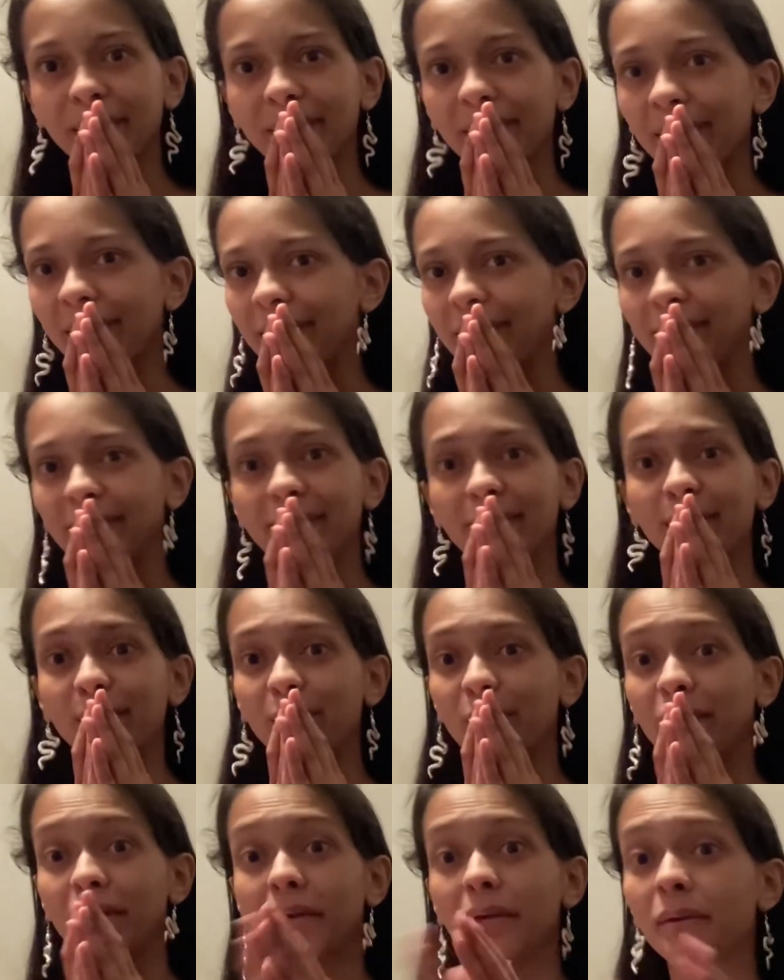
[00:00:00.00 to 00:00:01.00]
Like, this is
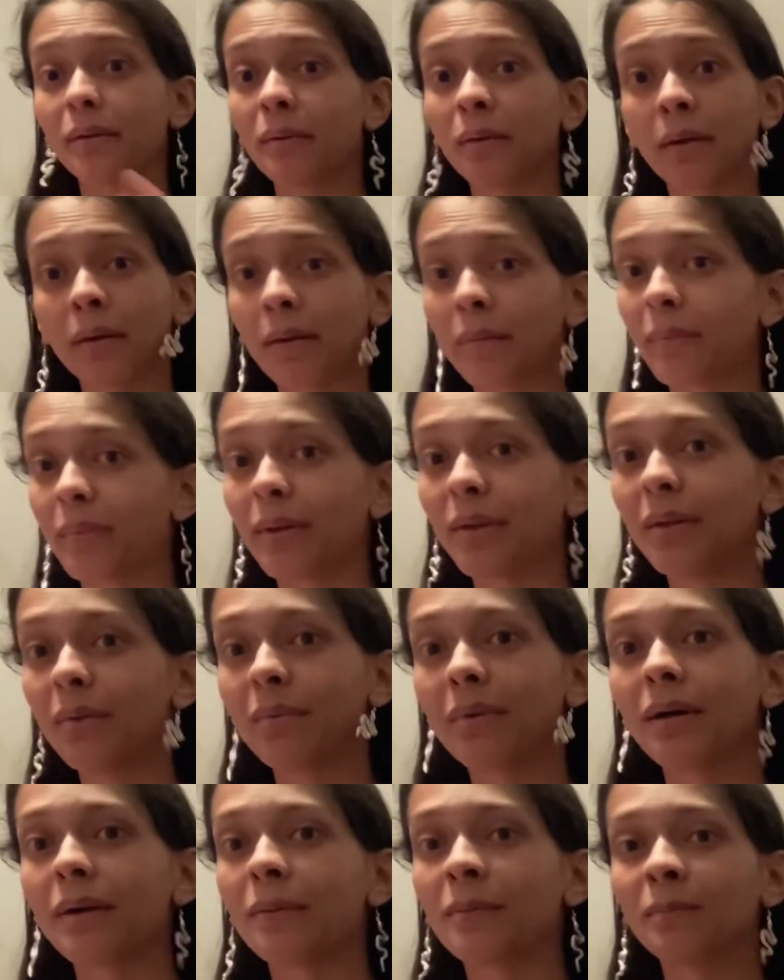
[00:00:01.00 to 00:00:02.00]
big. But
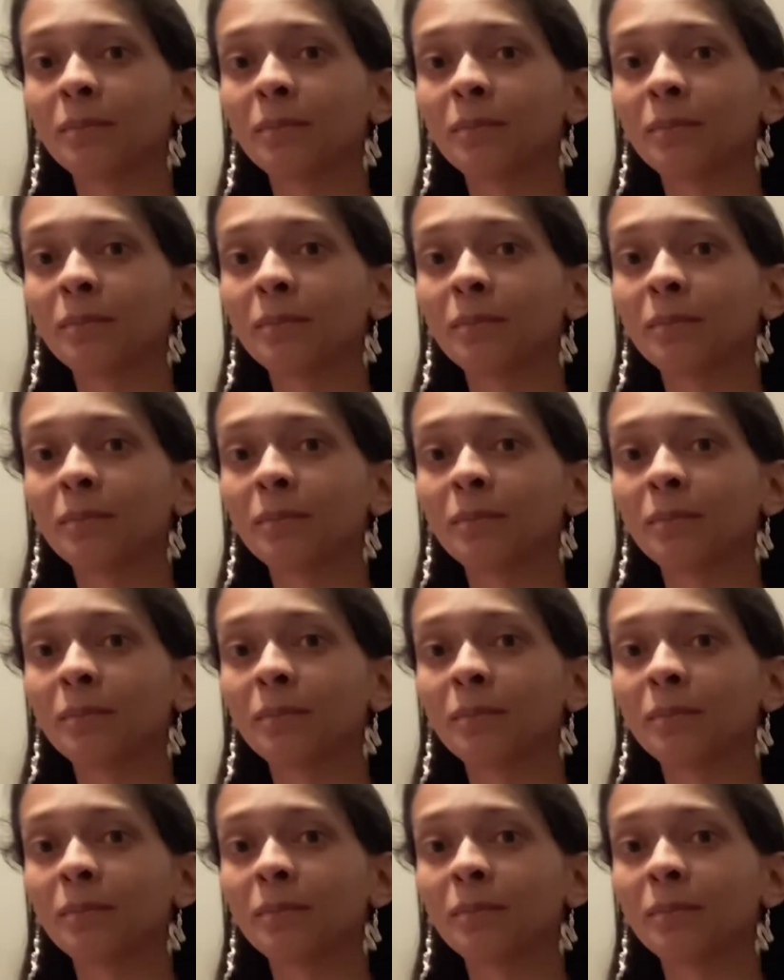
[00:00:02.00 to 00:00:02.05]
anyway,